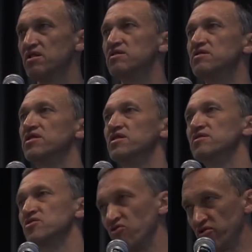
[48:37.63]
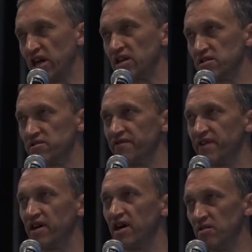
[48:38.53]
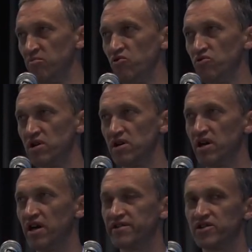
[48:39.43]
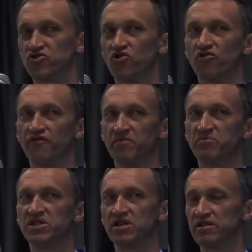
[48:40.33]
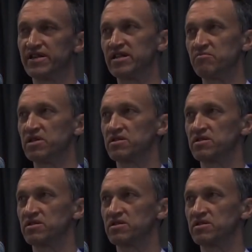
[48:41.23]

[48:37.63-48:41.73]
He dislocated the elbow and he tore the medial ligament.